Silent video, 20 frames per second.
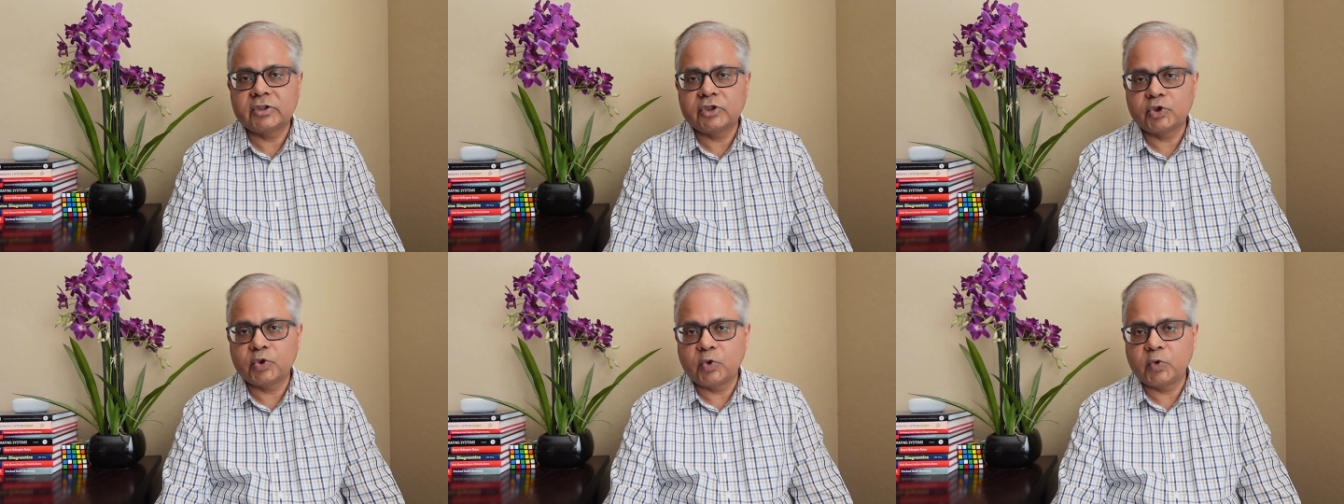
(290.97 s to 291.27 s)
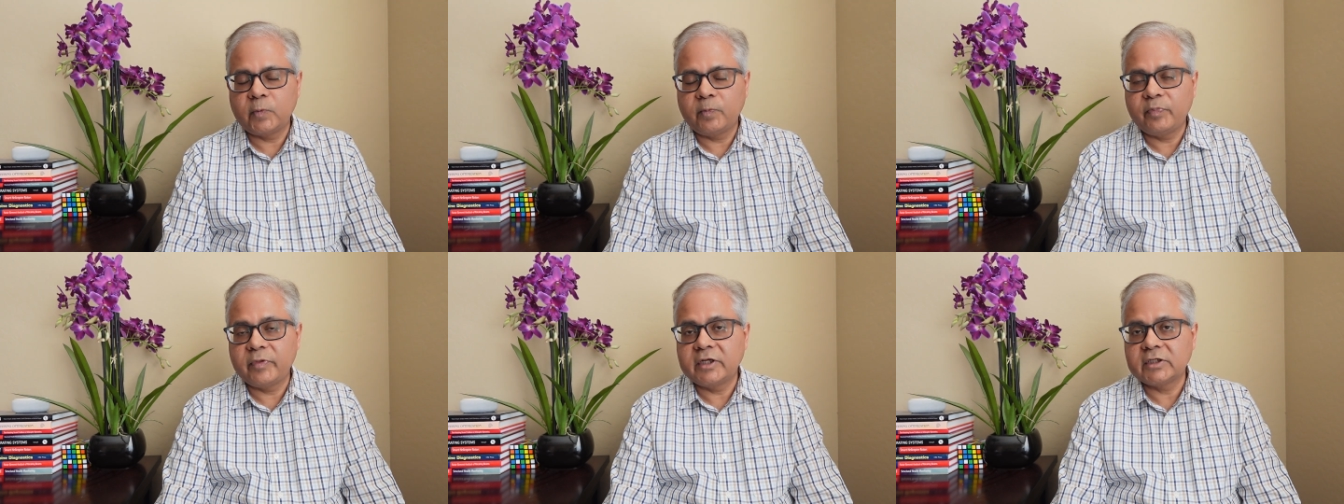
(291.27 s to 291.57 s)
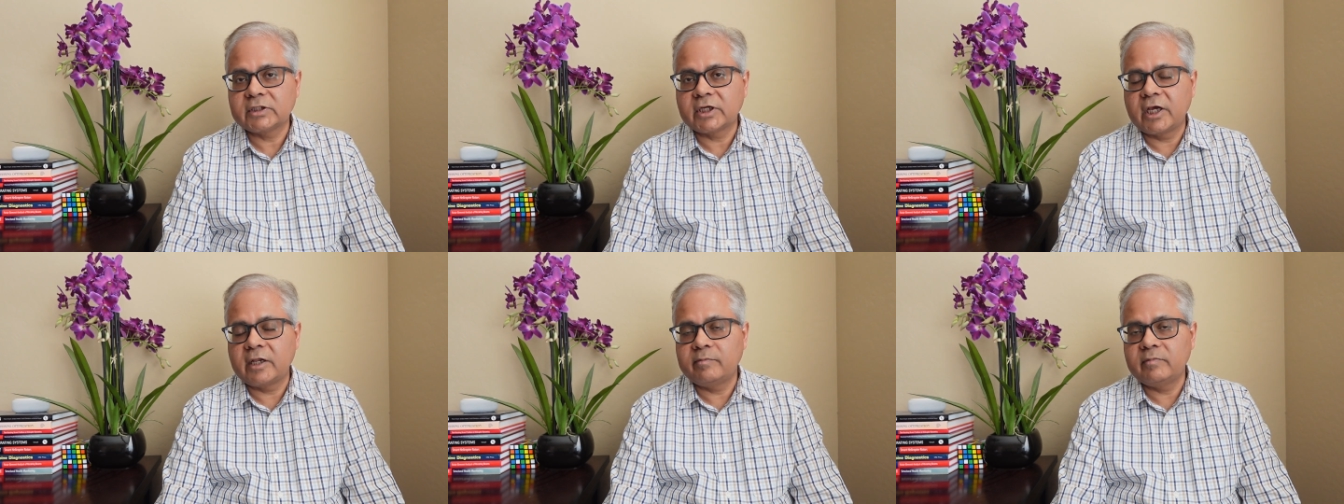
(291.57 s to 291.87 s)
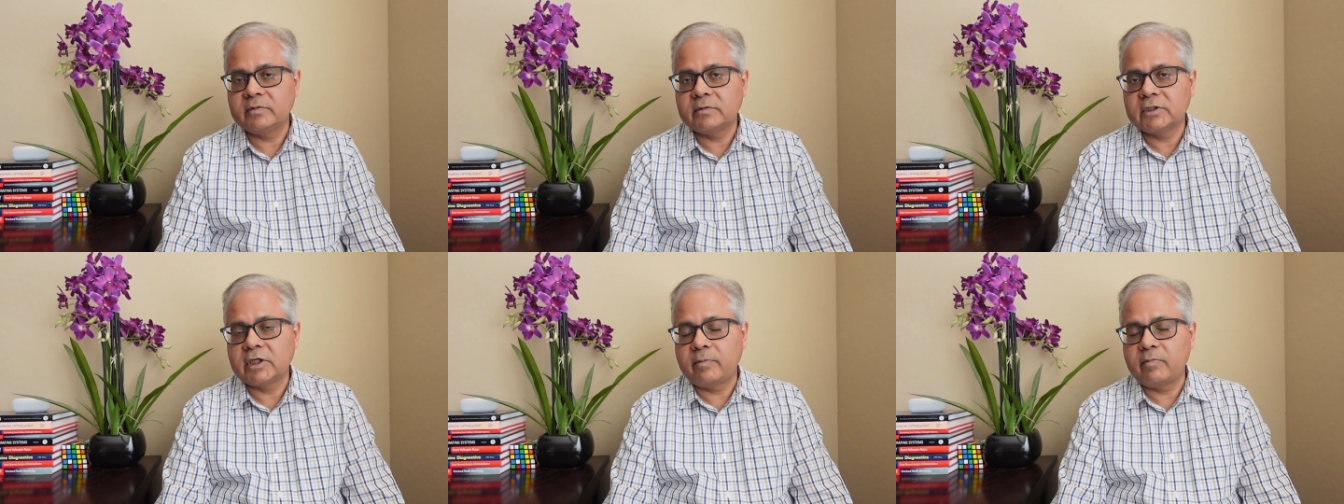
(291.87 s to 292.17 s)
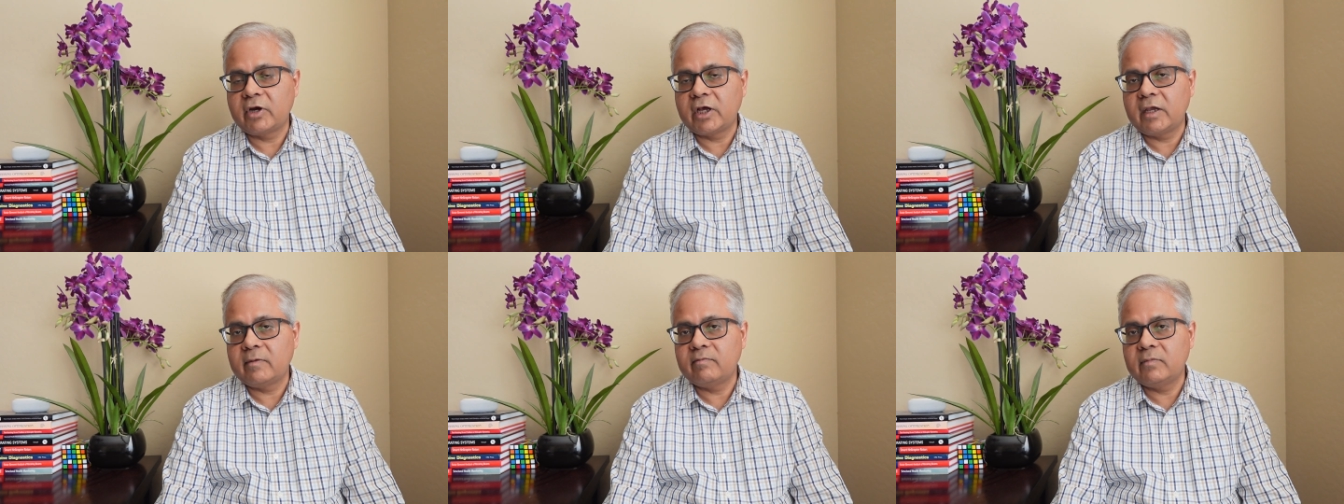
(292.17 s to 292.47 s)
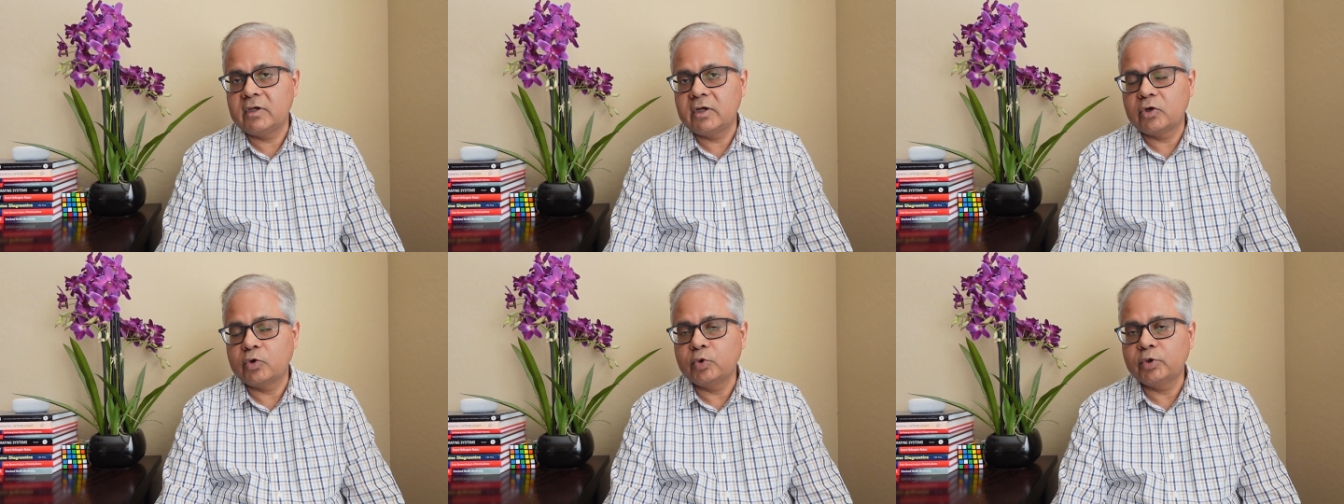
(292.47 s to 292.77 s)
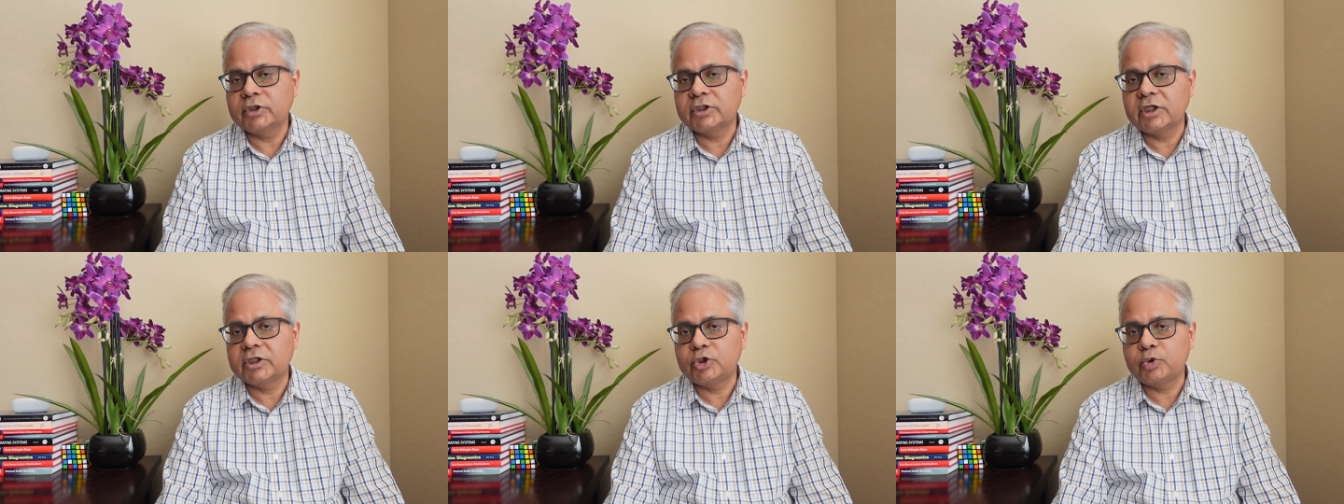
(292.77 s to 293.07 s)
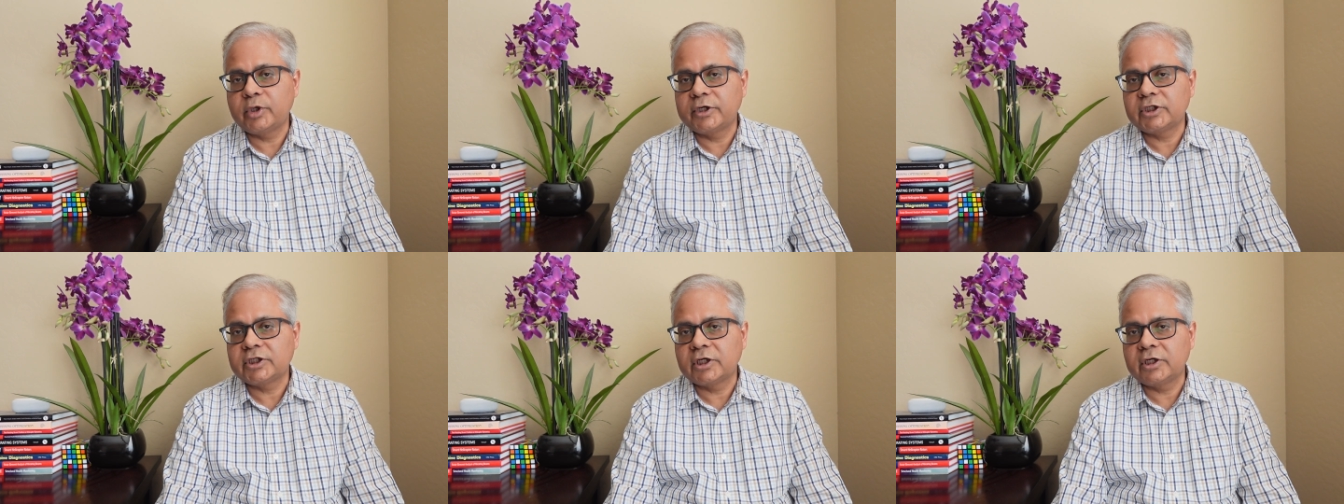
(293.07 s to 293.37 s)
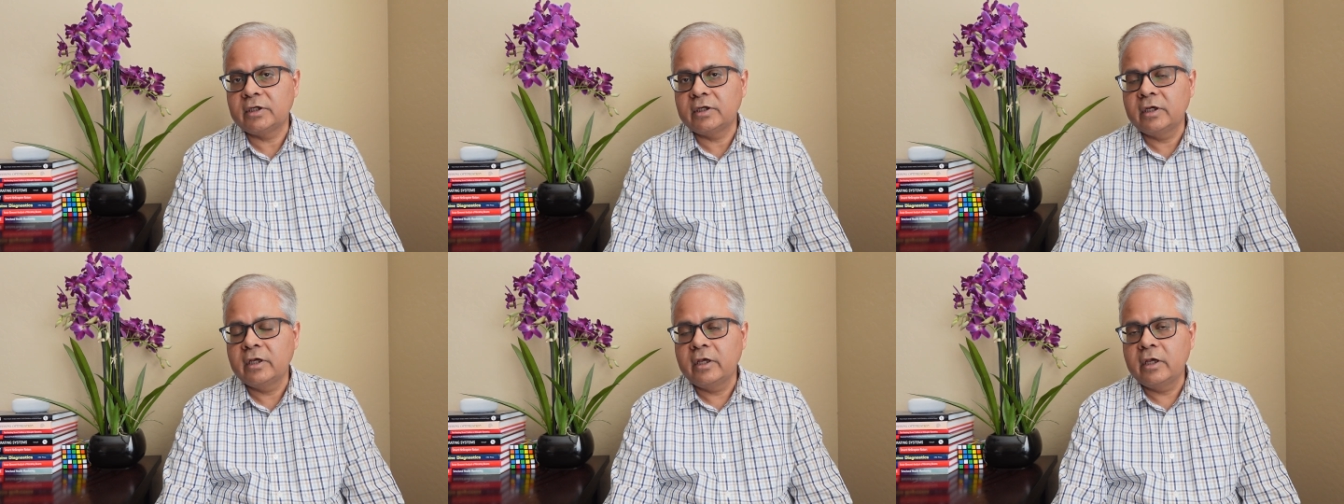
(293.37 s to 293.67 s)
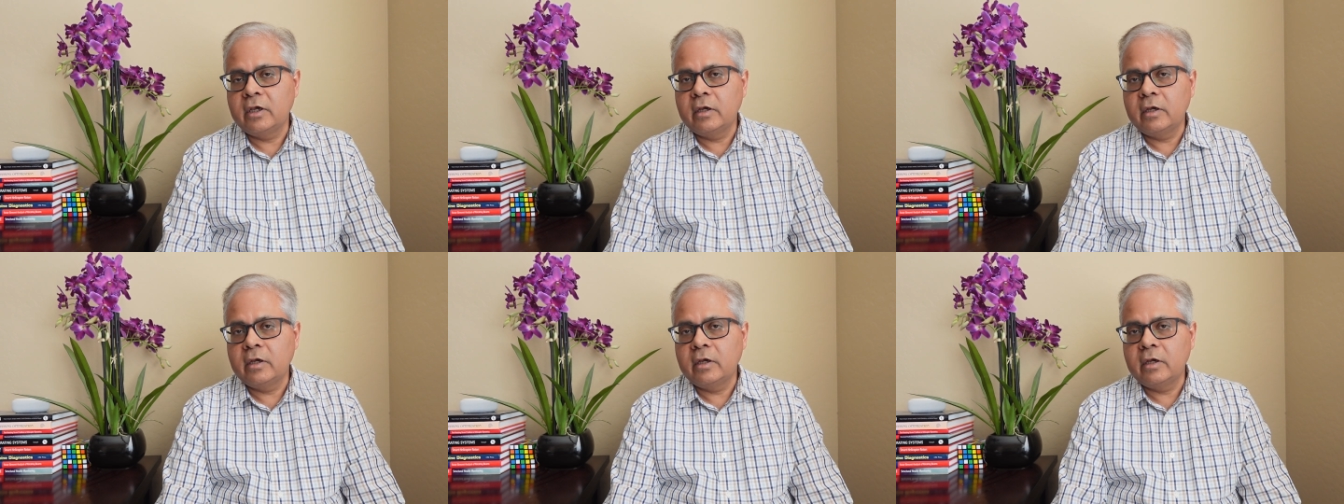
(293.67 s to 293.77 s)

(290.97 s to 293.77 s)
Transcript: So this can sometimes be a good situation,